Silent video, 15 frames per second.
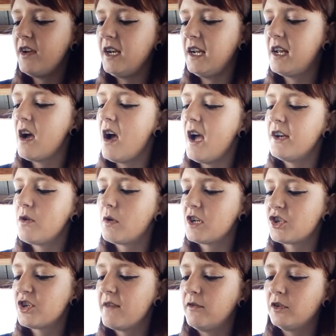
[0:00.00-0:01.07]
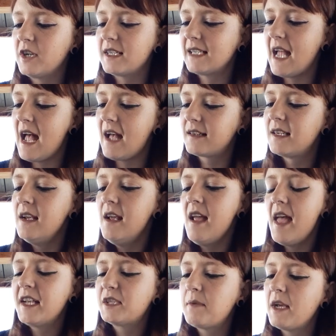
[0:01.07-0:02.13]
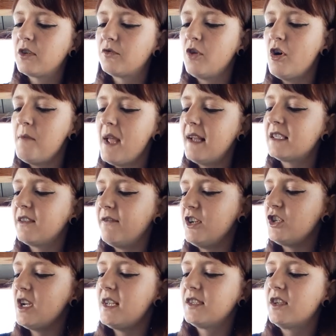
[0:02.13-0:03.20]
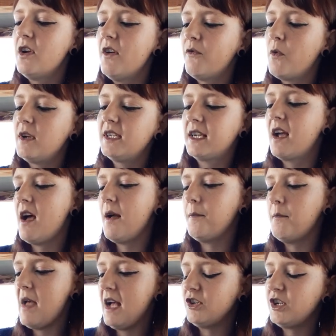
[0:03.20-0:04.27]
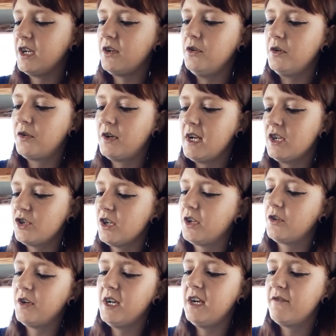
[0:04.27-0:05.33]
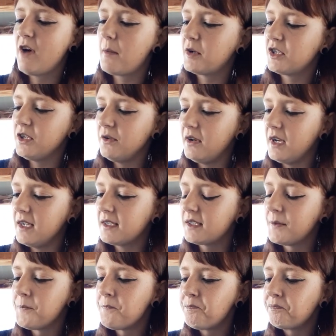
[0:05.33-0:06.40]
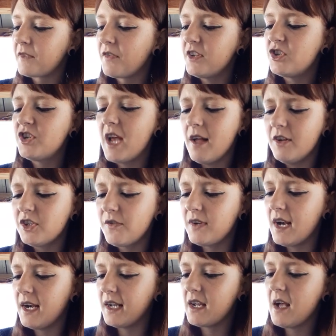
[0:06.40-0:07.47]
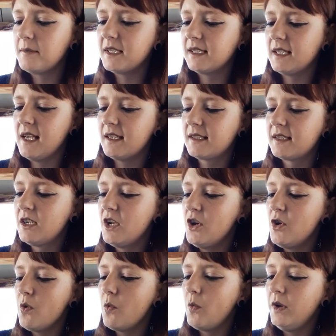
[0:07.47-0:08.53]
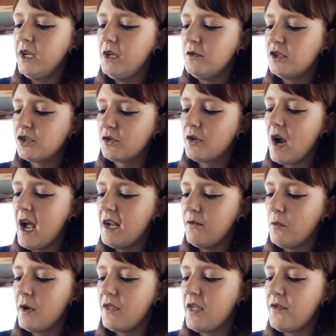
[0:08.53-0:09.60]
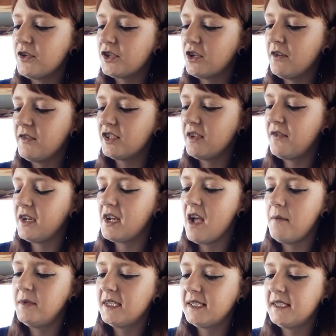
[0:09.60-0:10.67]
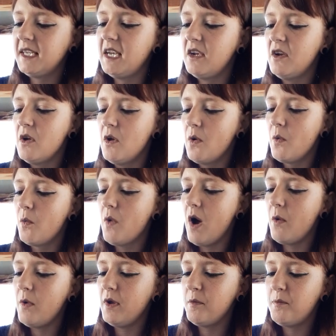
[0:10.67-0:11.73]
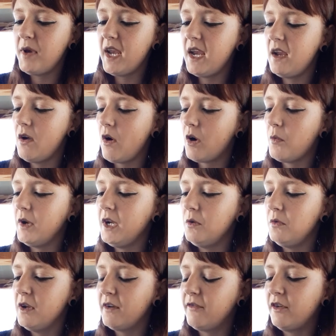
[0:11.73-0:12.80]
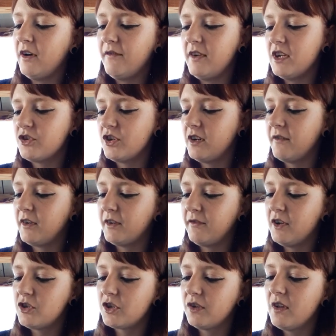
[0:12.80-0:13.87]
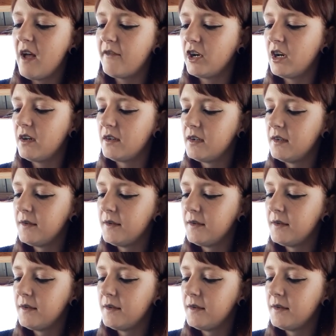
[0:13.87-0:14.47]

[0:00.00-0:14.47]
kind, or a chivalrous act. Expect romance, visions, what to come, magic, new creation, creative opportunities. The challenge of the Knight of Cups is this. Will you scribe within the surface of the cup to see what will be, or will you look for a vision of your future lover?